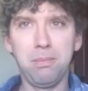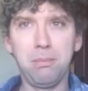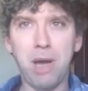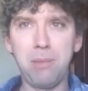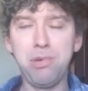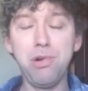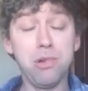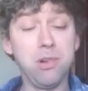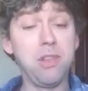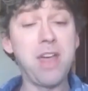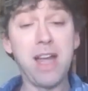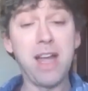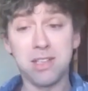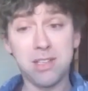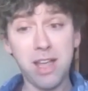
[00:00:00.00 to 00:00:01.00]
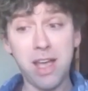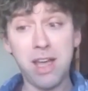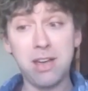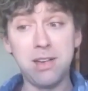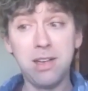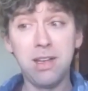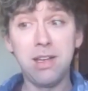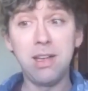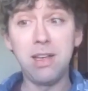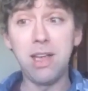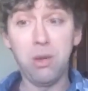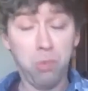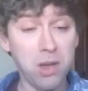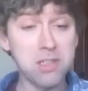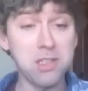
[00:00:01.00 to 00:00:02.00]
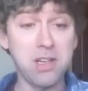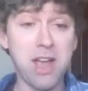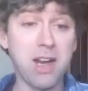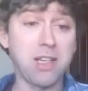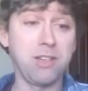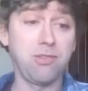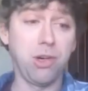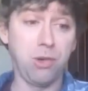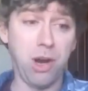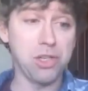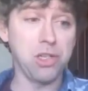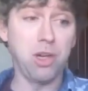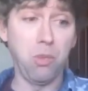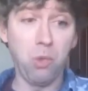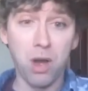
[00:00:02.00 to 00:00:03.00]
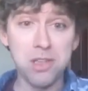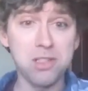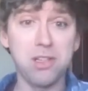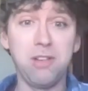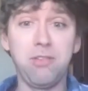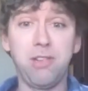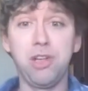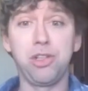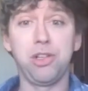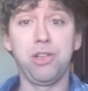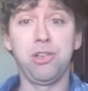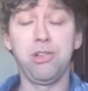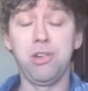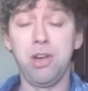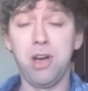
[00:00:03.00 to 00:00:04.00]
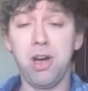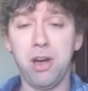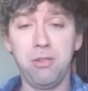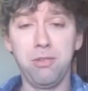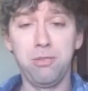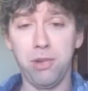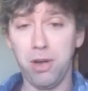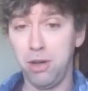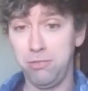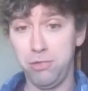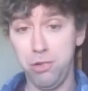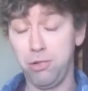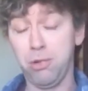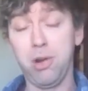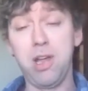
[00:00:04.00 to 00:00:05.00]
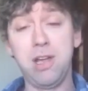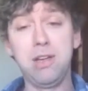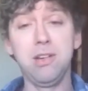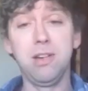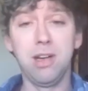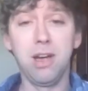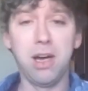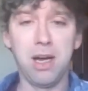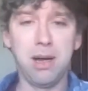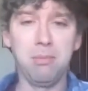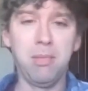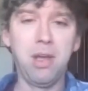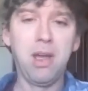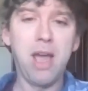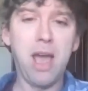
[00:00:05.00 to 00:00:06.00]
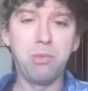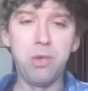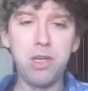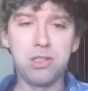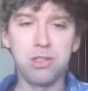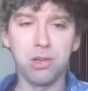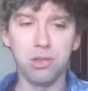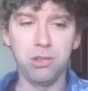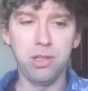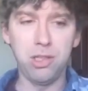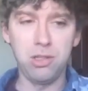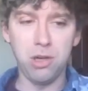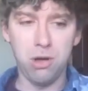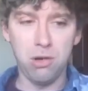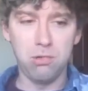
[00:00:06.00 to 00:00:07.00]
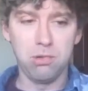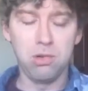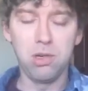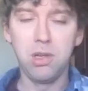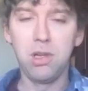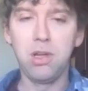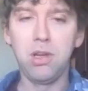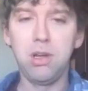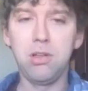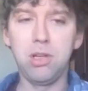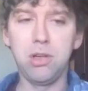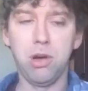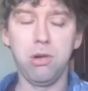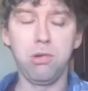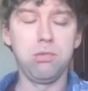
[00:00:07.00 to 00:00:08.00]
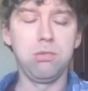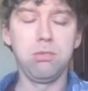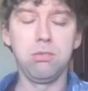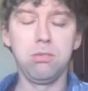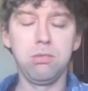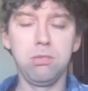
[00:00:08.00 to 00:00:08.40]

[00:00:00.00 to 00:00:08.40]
Putin. That said, it was an act of aggression. It was an invasion of Ukraine. And we certainly don't, you know,